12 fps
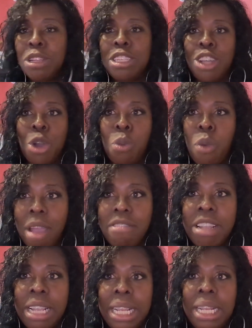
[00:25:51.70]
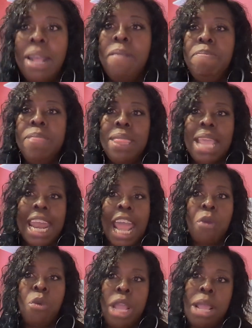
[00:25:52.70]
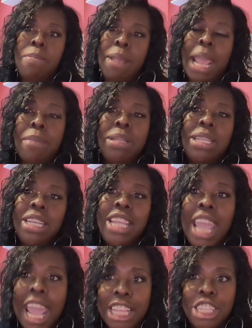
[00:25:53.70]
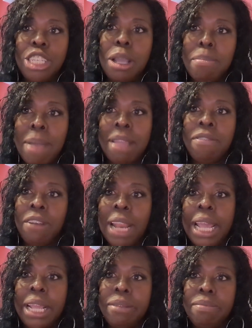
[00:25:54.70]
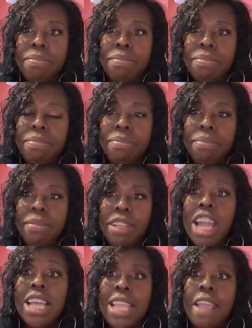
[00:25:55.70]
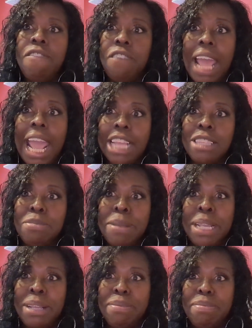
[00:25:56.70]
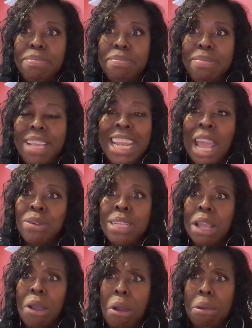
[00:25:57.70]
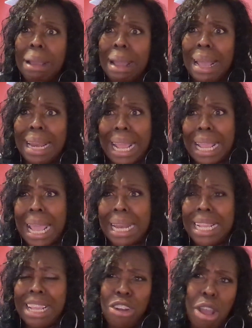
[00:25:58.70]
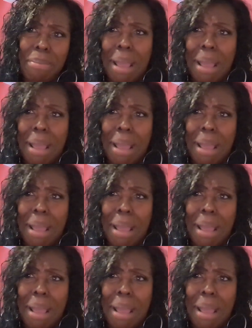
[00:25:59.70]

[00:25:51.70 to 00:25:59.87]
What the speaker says: I was so worried that I wouldn't be able to catch my flight because they flagged me. And I was like, oh God, I got to